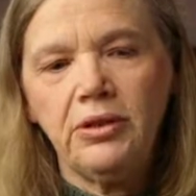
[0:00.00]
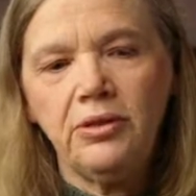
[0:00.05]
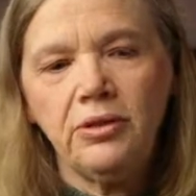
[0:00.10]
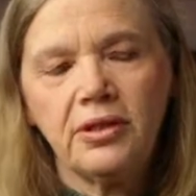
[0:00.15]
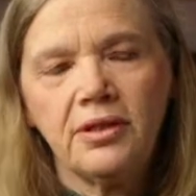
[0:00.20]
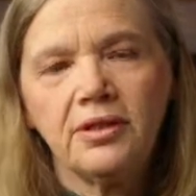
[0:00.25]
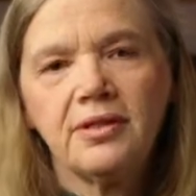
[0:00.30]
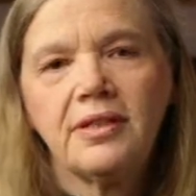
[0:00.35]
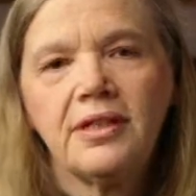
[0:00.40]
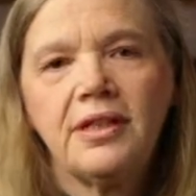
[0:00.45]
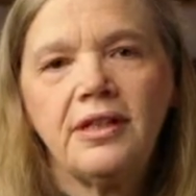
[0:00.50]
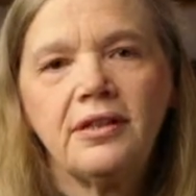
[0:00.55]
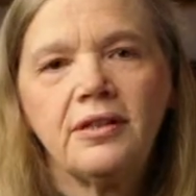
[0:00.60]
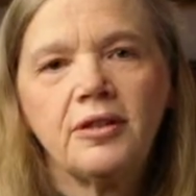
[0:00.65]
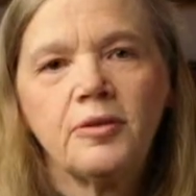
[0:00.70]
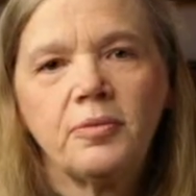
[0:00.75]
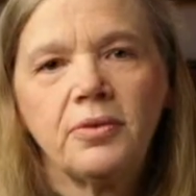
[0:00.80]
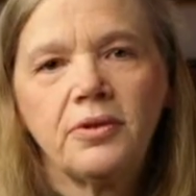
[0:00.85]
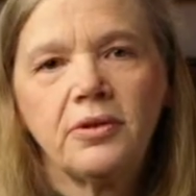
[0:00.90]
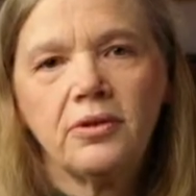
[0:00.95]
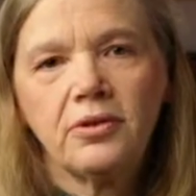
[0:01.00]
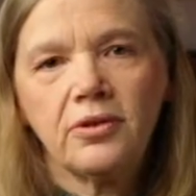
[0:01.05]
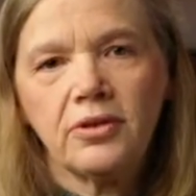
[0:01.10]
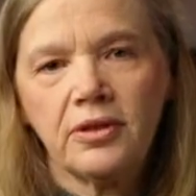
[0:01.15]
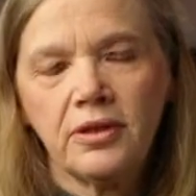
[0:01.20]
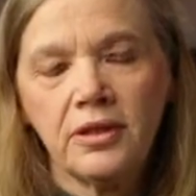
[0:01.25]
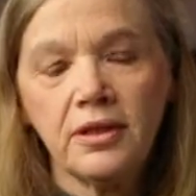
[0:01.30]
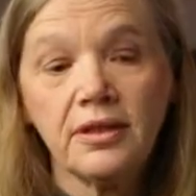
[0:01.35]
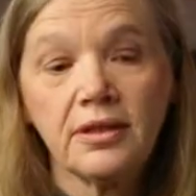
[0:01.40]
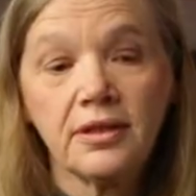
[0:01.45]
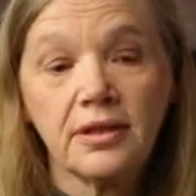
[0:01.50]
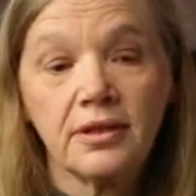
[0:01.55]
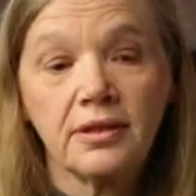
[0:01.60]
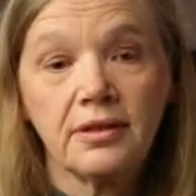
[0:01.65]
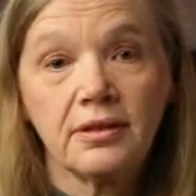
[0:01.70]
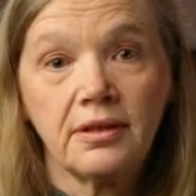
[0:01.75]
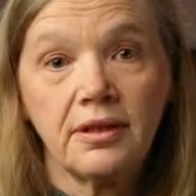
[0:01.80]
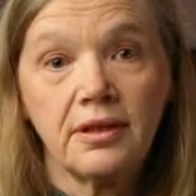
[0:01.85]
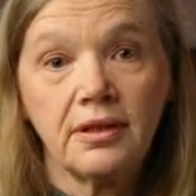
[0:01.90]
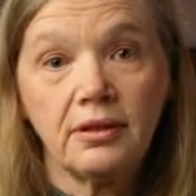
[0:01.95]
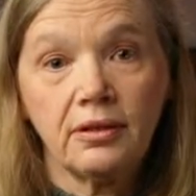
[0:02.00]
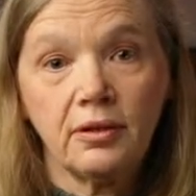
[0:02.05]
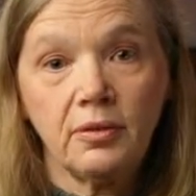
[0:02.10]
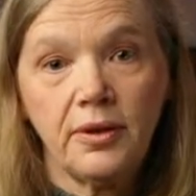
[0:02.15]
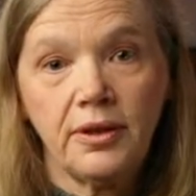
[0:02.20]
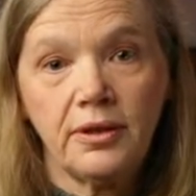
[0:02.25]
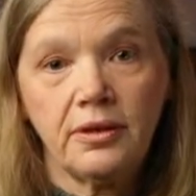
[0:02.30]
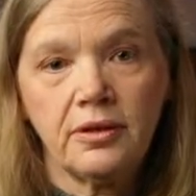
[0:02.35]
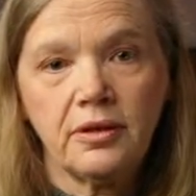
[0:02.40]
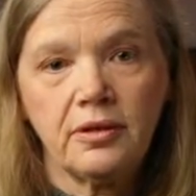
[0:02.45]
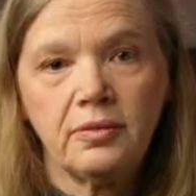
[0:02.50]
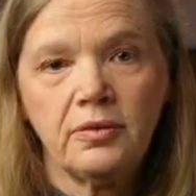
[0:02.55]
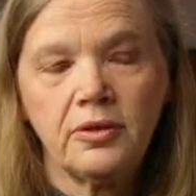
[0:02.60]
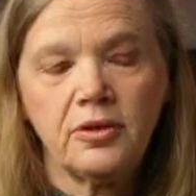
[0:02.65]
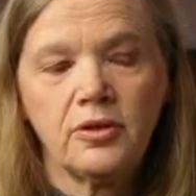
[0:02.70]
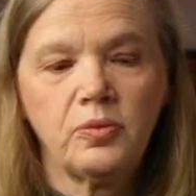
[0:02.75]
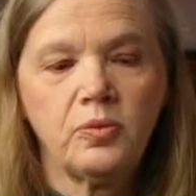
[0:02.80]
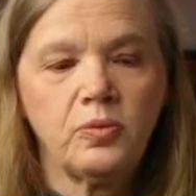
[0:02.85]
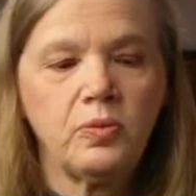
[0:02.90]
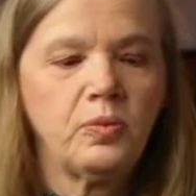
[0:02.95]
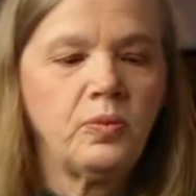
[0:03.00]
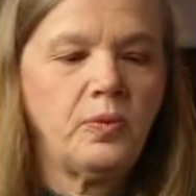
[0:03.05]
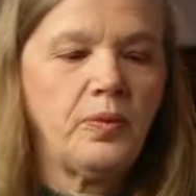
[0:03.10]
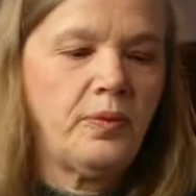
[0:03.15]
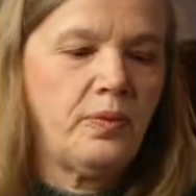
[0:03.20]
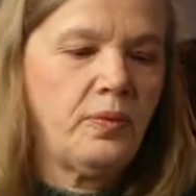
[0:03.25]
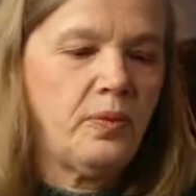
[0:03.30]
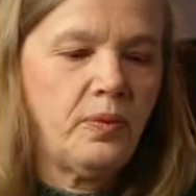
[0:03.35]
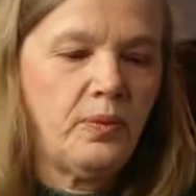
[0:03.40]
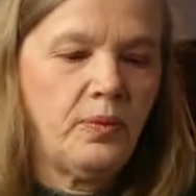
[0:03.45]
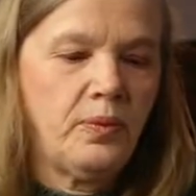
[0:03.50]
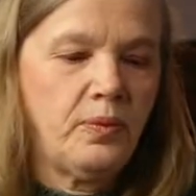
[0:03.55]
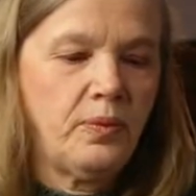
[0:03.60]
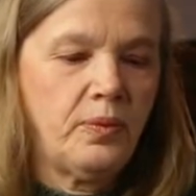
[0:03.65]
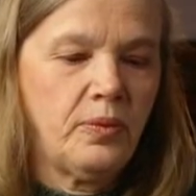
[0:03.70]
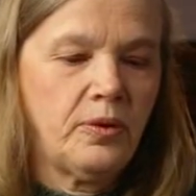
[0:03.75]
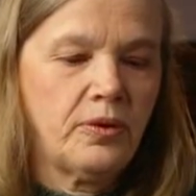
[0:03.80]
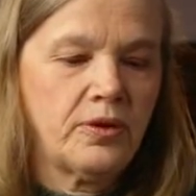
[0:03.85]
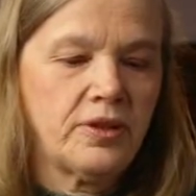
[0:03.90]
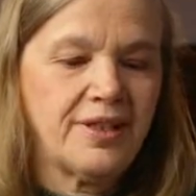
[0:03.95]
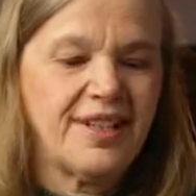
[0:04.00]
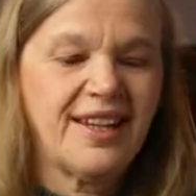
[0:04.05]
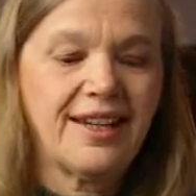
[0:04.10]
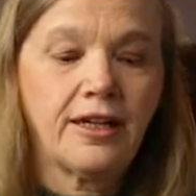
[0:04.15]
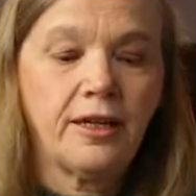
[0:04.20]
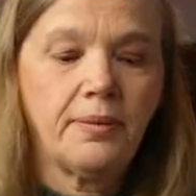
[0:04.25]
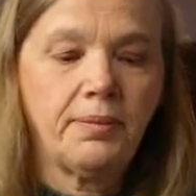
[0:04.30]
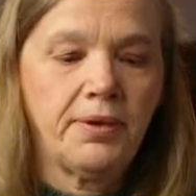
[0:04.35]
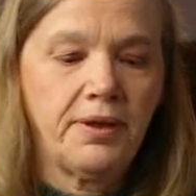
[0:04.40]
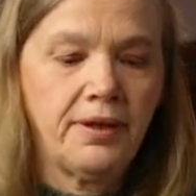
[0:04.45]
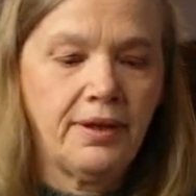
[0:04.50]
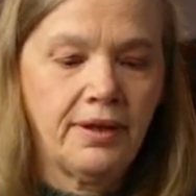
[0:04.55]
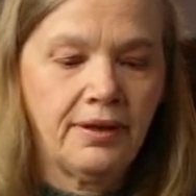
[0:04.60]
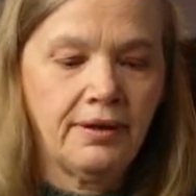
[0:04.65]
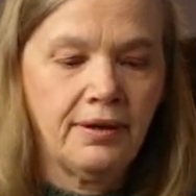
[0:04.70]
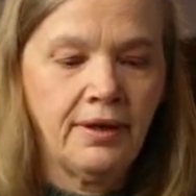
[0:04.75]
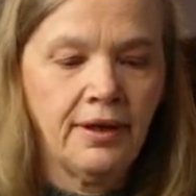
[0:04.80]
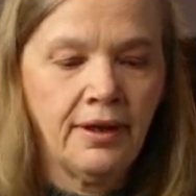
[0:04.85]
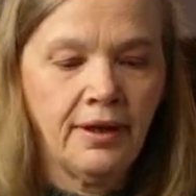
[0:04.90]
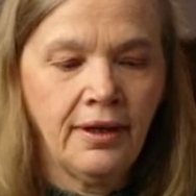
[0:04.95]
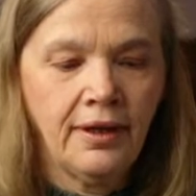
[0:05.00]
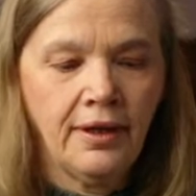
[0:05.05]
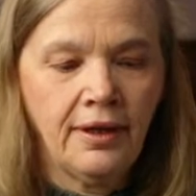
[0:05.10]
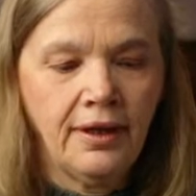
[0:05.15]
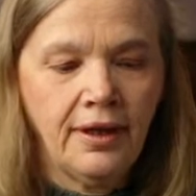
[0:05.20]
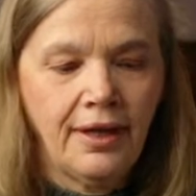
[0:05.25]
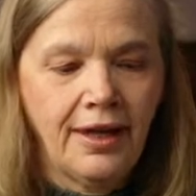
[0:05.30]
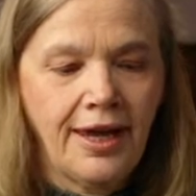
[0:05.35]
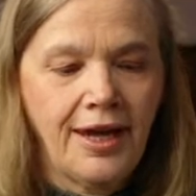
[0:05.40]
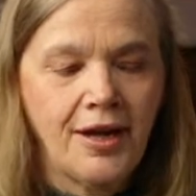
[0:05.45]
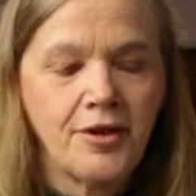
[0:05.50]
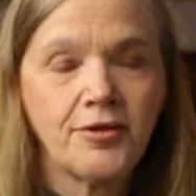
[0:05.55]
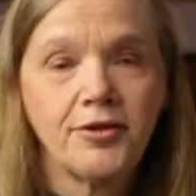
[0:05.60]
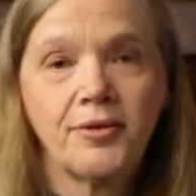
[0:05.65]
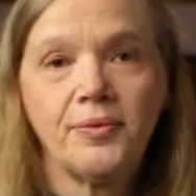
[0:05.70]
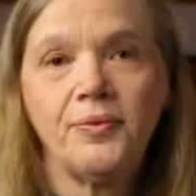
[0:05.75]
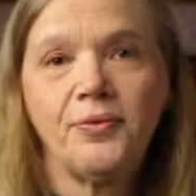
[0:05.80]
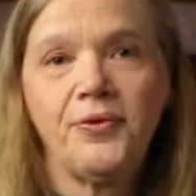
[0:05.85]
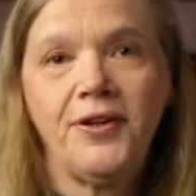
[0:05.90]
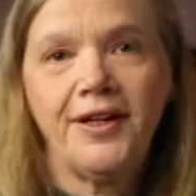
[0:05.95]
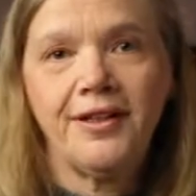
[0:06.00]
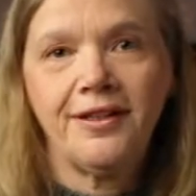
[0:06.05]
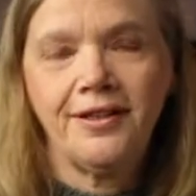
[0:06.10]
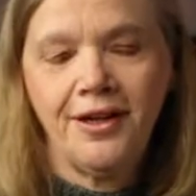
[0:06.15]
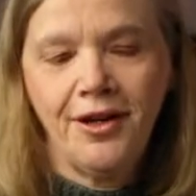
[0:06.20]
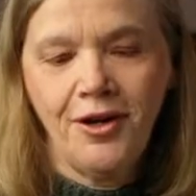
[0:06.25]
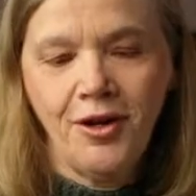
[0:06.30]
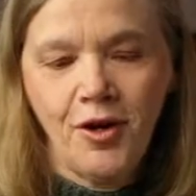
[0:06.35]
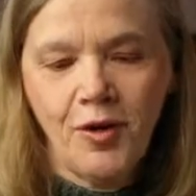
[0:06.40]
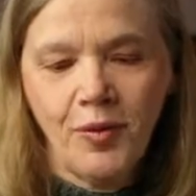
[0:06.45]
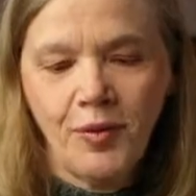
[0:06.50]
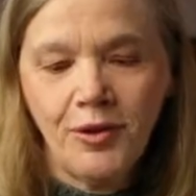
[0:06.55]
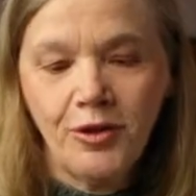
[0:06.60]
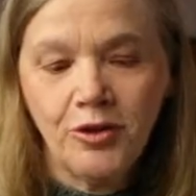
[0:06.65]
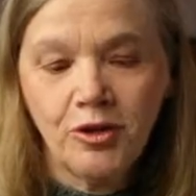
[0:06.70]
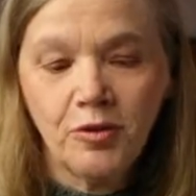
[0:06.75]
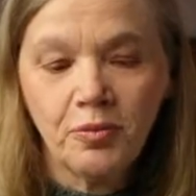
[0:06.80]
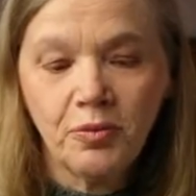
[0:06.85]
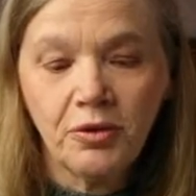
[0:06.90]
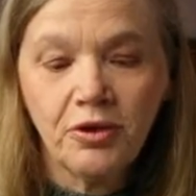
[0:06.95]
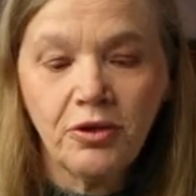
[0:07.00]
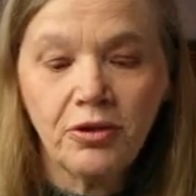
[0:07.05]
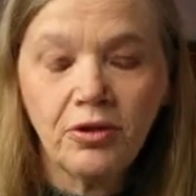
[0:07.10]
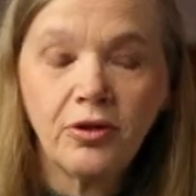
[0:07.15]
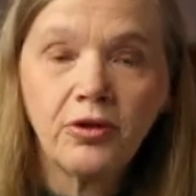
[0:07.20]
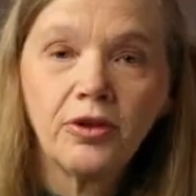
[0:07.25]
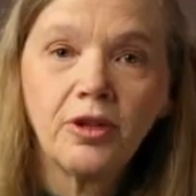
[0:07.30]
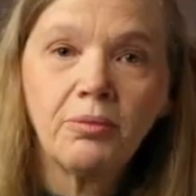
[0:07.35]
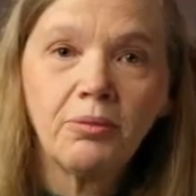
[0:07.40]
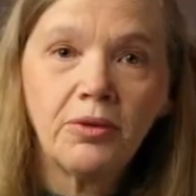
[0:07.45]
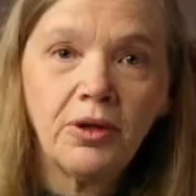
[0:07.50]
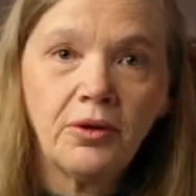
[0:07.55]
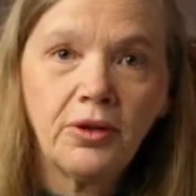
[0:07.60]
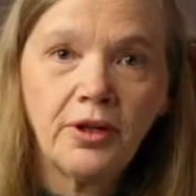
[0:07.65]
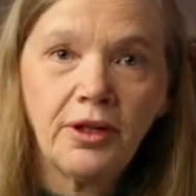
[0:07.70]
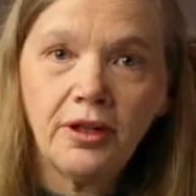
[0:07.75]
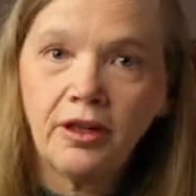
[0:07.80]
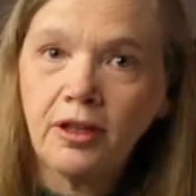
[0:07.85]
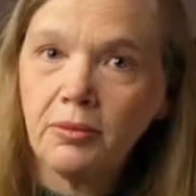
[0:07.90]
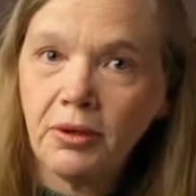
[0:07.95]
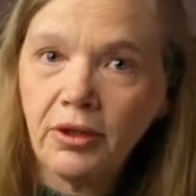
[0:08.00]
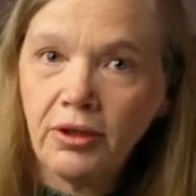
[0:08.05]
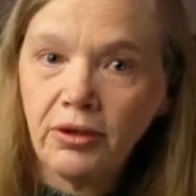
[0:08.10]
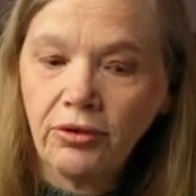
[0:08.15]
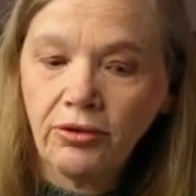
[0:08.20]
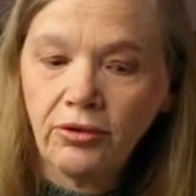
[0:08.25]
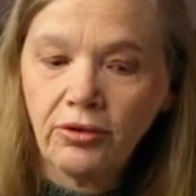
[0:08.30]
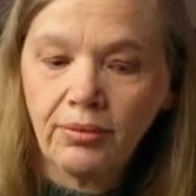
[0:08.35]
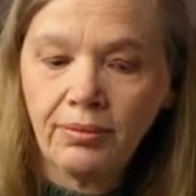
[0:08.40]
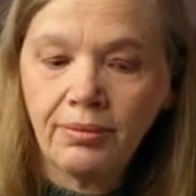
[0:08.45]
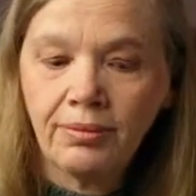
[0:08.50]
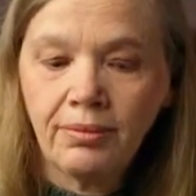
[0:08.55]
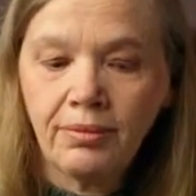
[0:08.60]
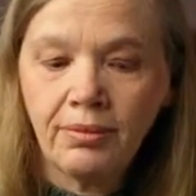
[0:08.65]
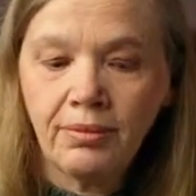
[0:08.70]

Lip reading: you can see this, because this little quote was stuck up in our house. In fact, we used to put it on the mirror in the bathroom.